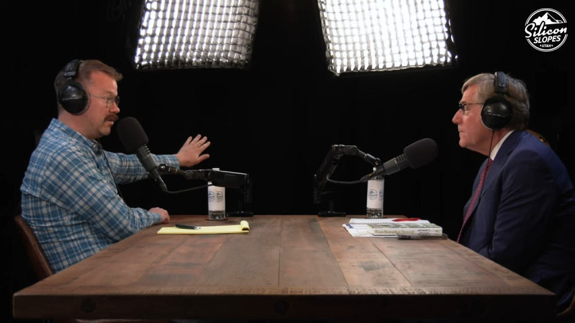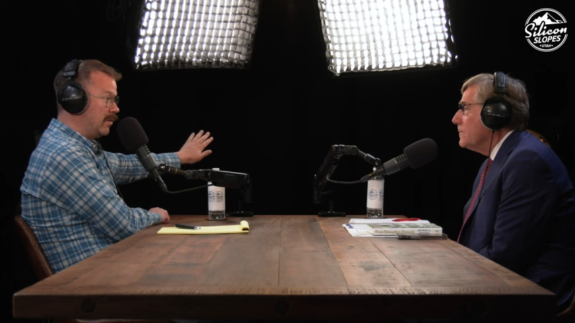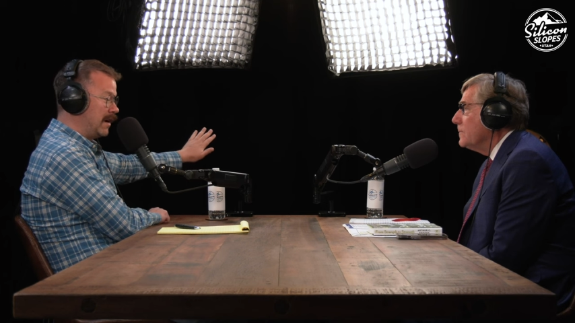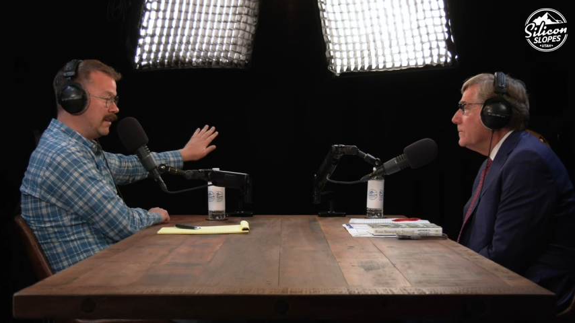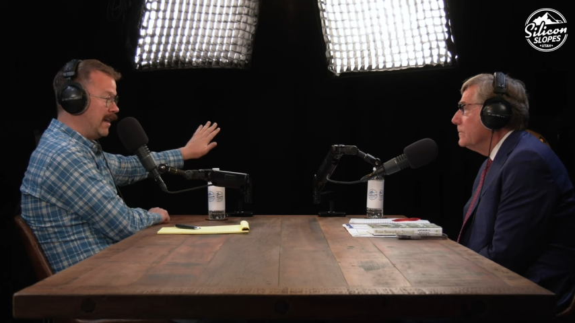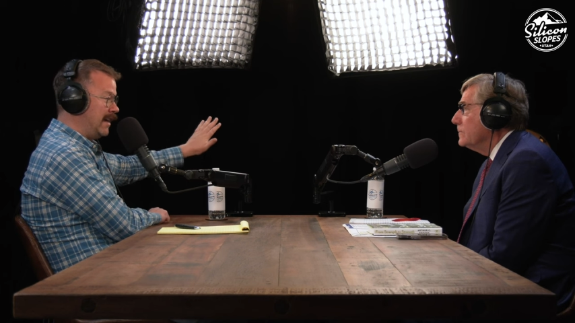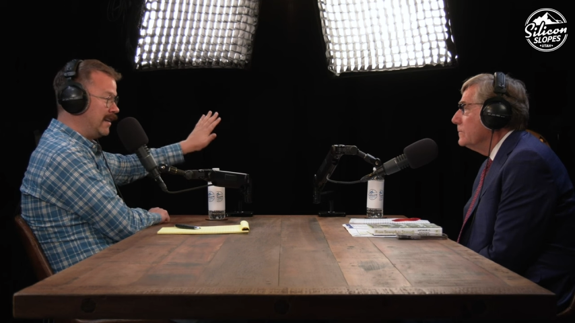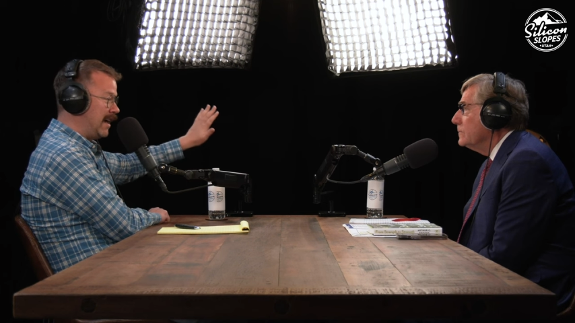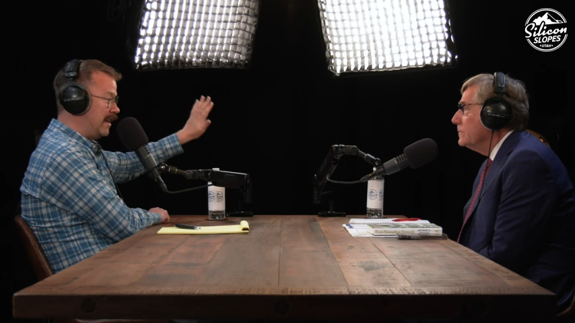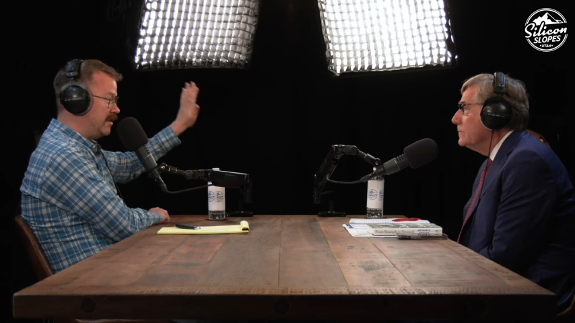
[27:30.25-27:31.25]
Speaker 1: where
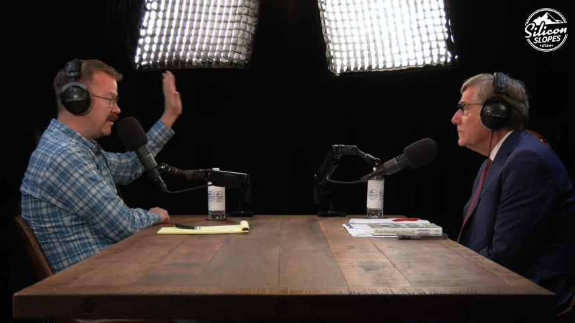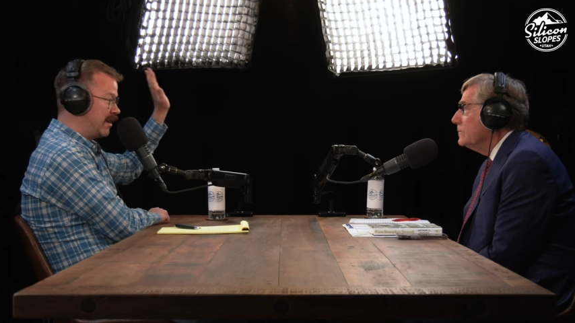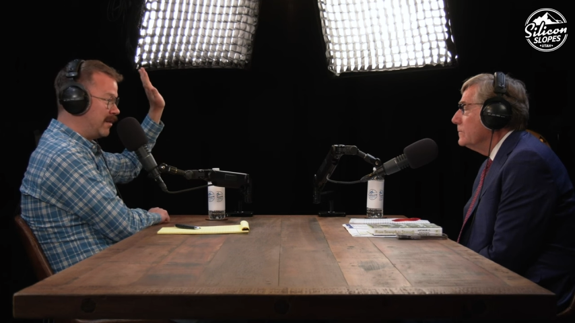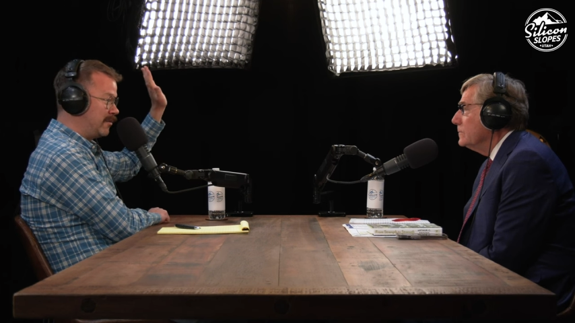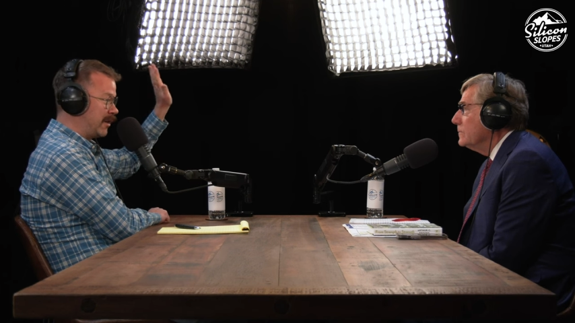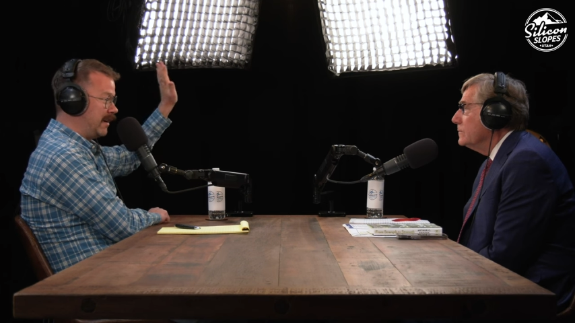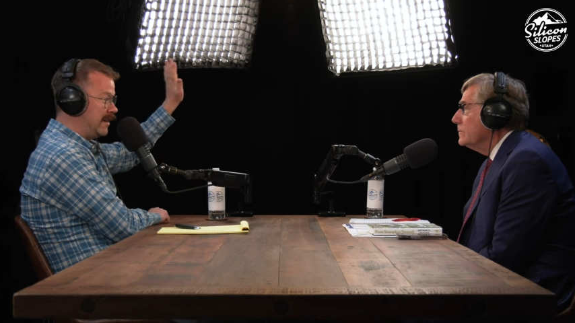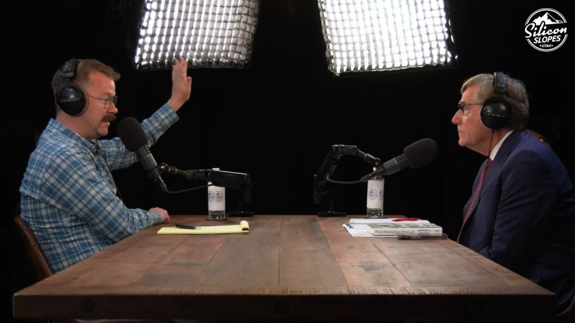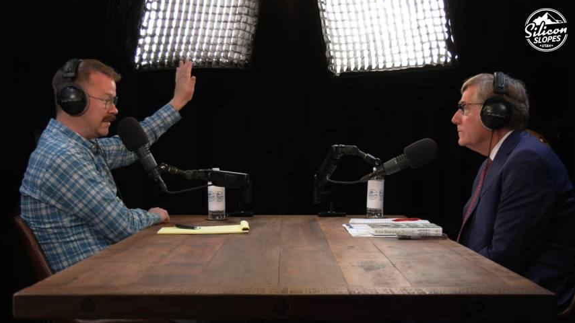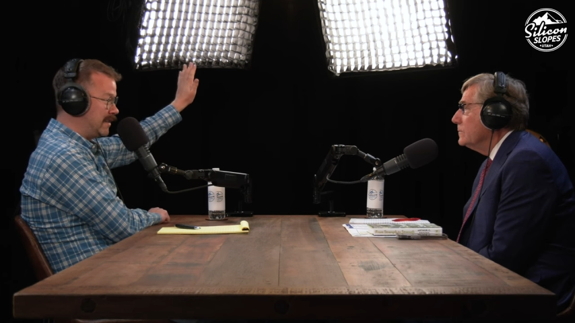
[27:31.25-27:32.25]
like, yeah, you can come work at
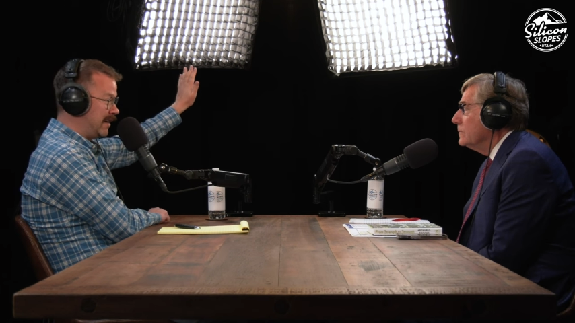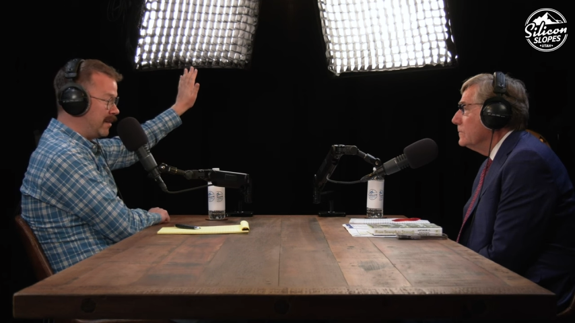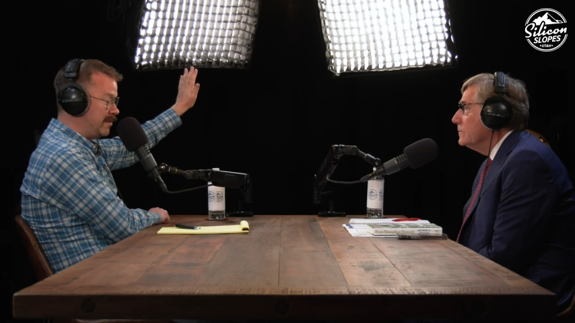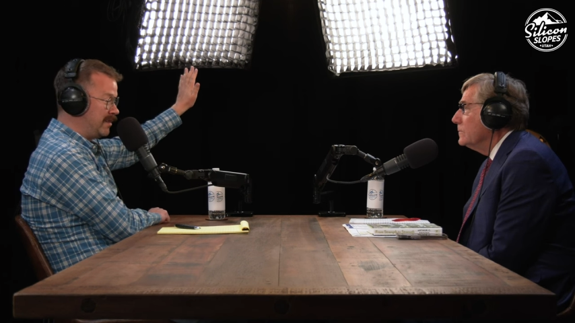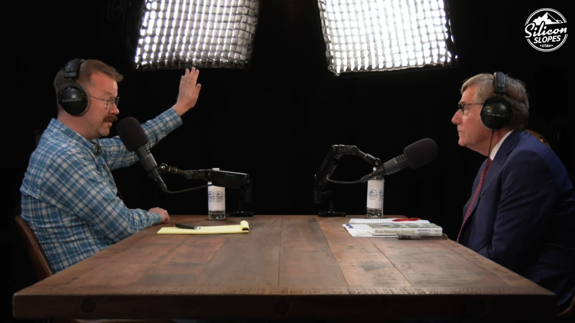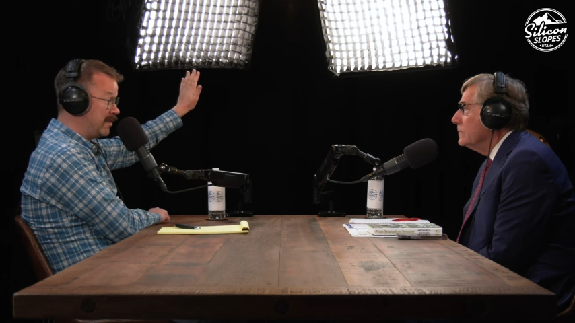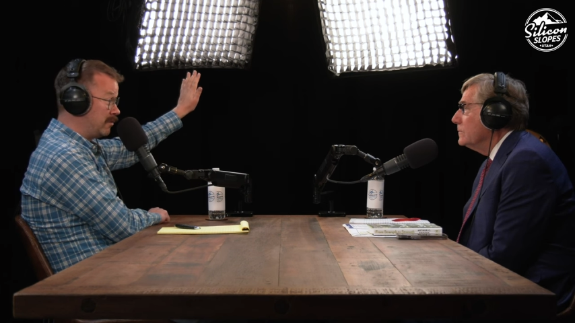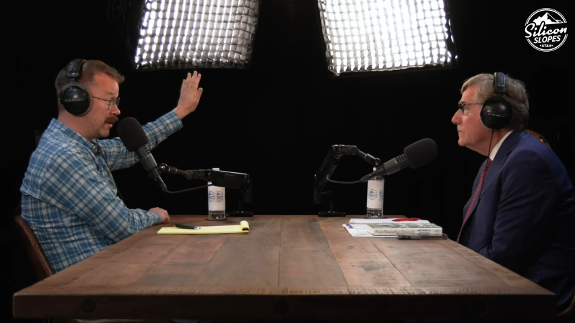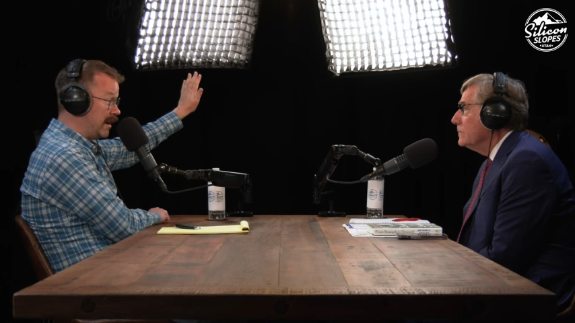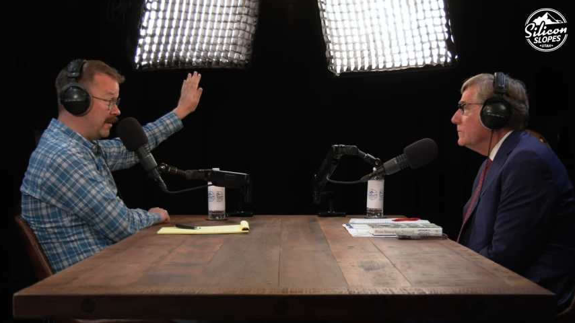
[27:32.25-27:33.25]
any of these tech companies. It doesn't
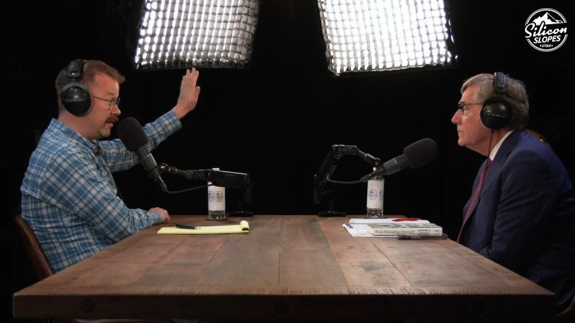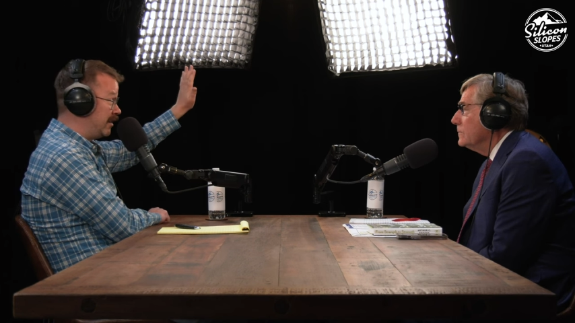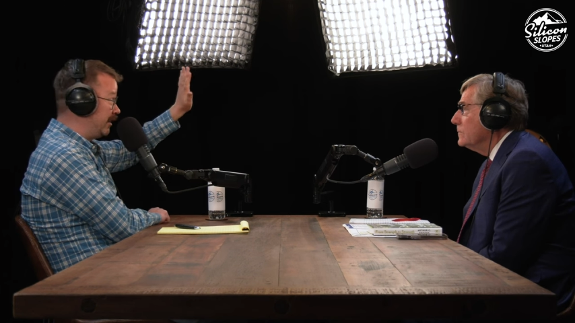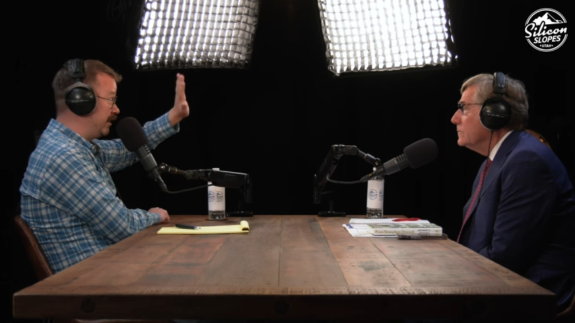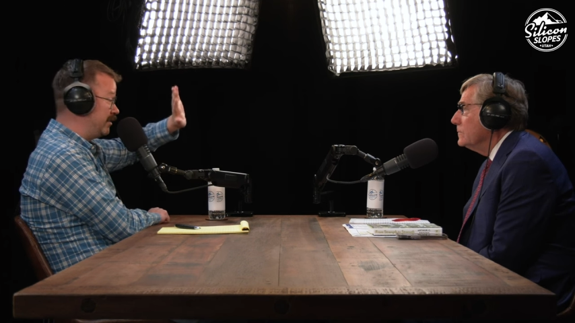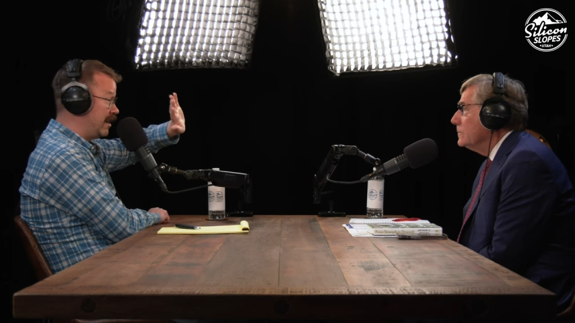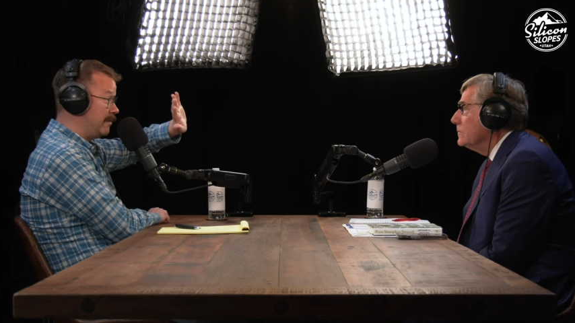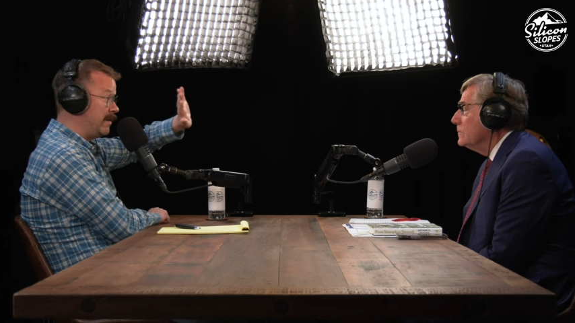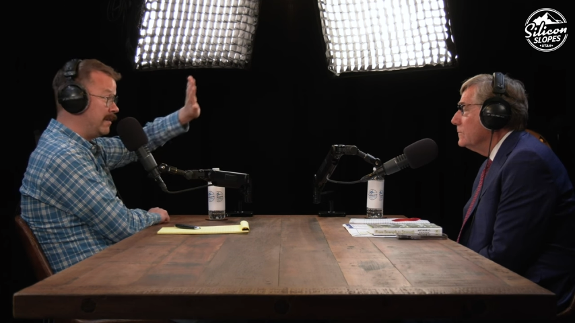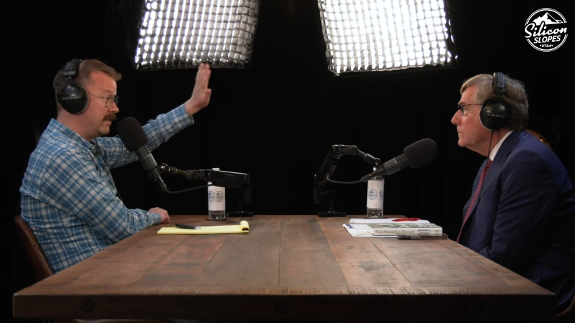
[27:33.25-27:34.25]
work out. You're going to get a
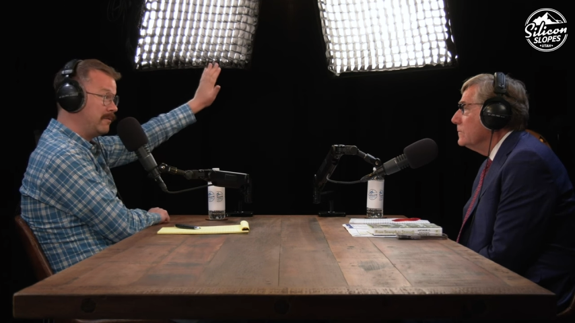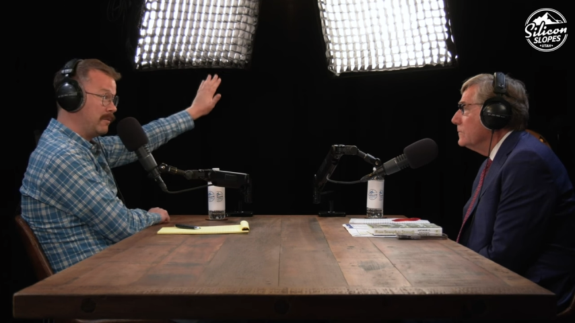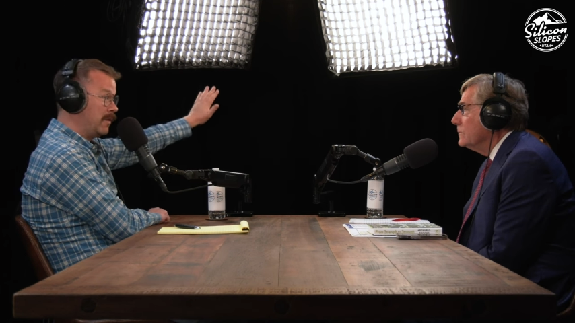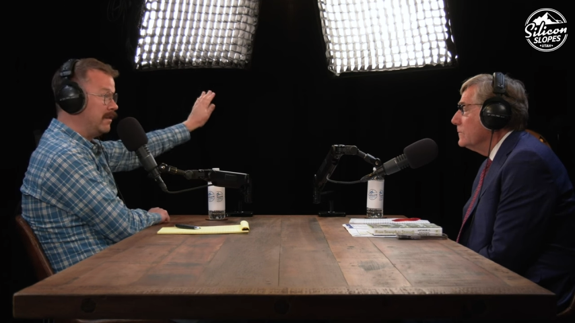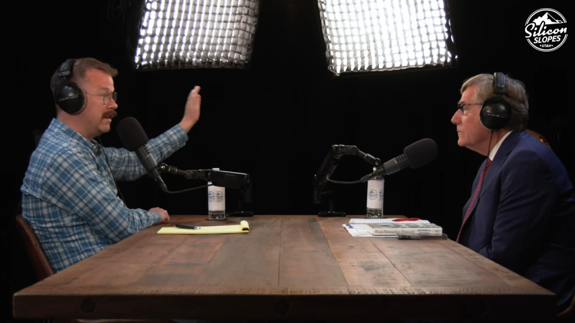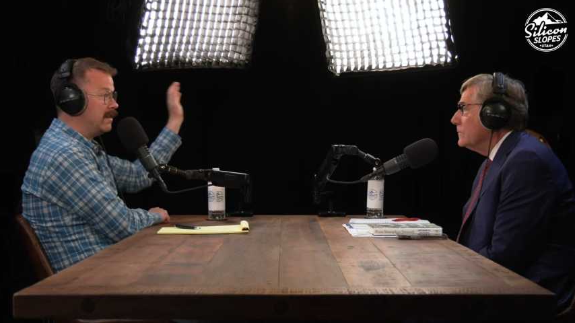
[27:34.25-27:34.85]
job at one of the